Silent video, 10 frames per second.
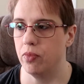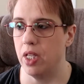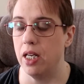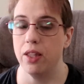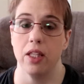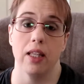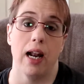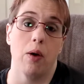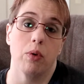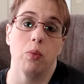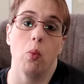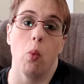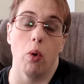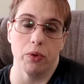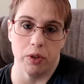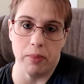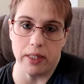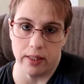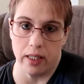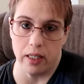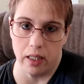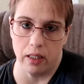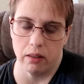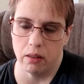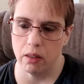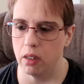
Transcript: anything that I would want to be seen in,